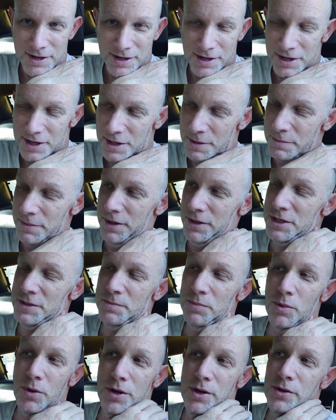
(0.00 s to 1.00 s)
Um, it
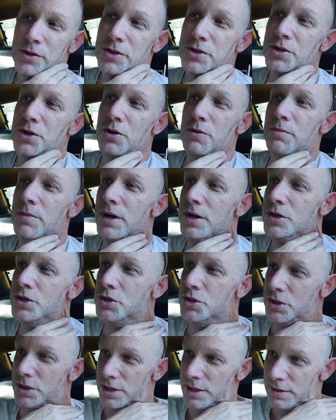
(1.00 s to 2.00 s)
spoils so
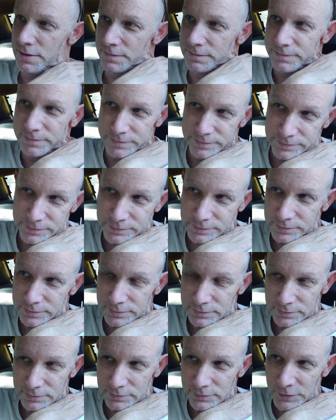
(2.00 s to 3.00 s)
much, uh,
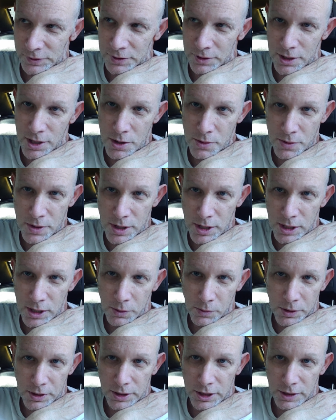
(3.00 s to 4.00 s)
you know,
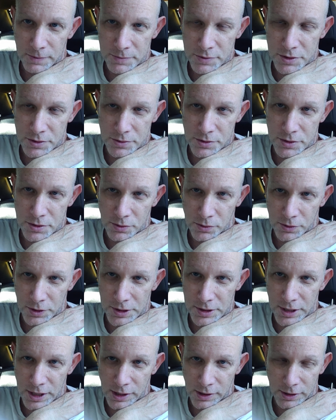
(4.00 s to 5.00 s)
when it comes to
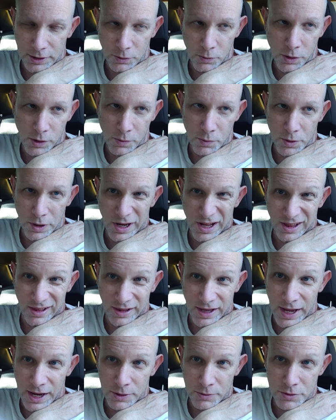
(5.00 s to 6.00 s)
storytelling, what we're
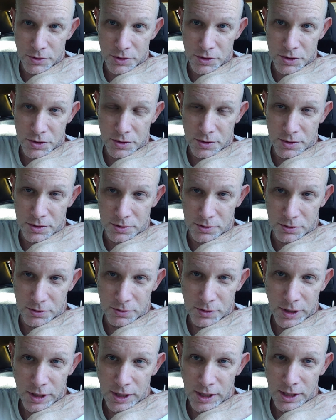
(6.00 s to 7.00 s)
allowed to,
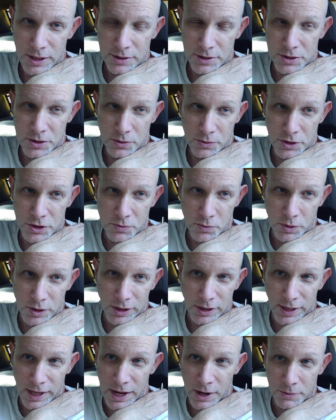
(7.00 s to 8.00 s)
to stories we're
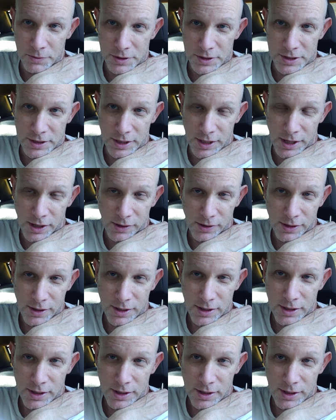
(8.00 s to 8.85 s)
allowed to tell